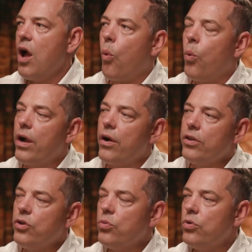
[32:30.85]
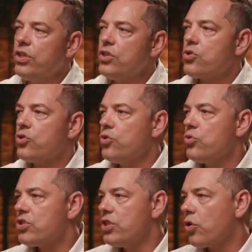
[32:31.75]
where you would
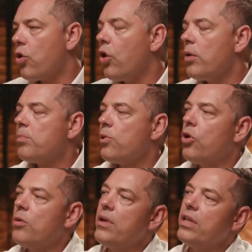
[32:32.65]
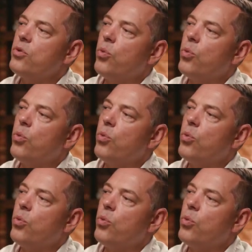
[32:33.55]
introduce the co-employment,